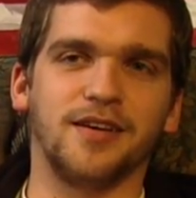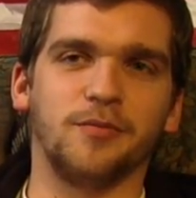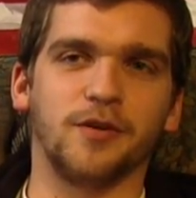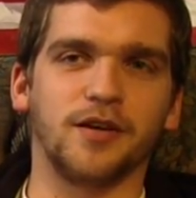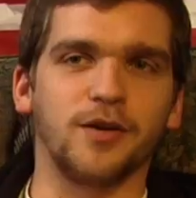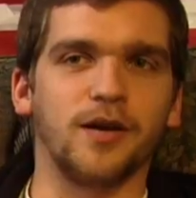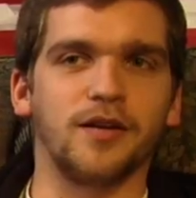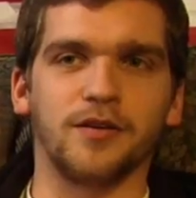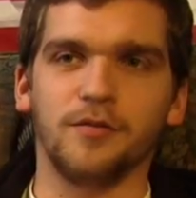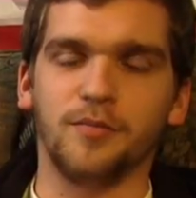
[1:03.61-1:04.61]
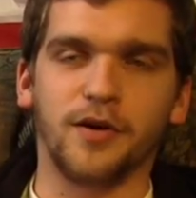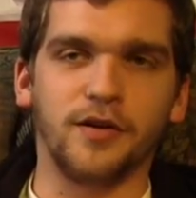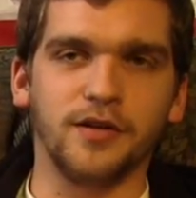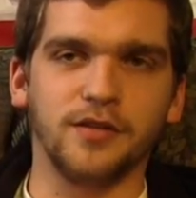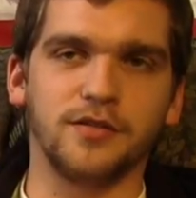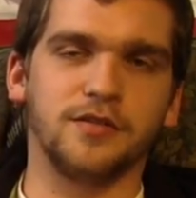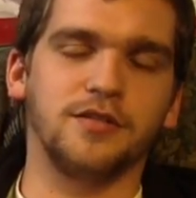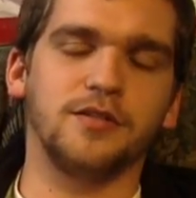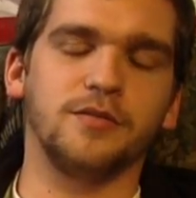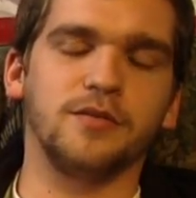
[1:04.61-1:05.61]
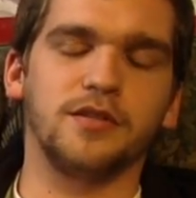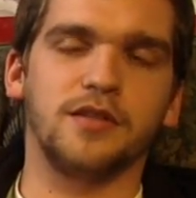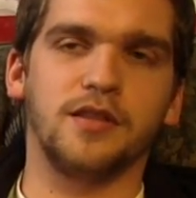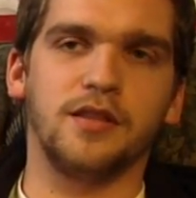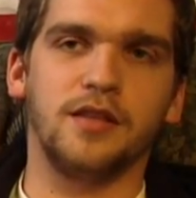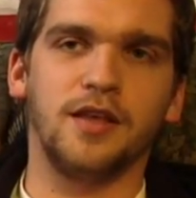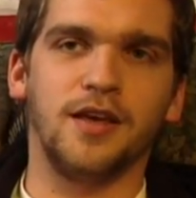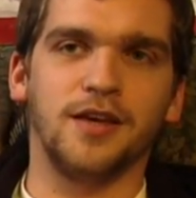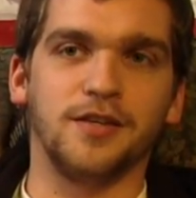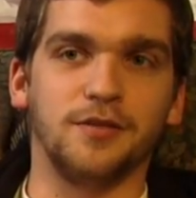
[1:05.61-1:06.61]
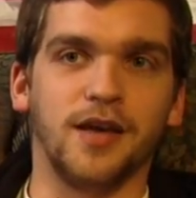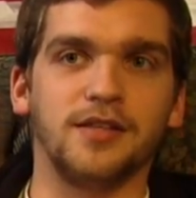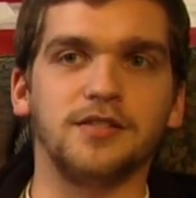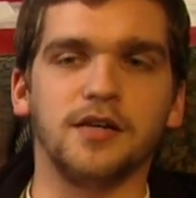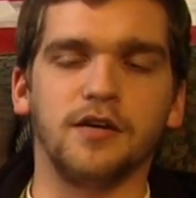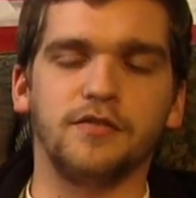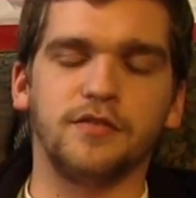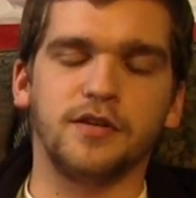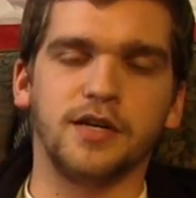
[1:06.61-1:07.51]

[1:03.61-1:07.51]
weren't go out and go to parties and do that stuff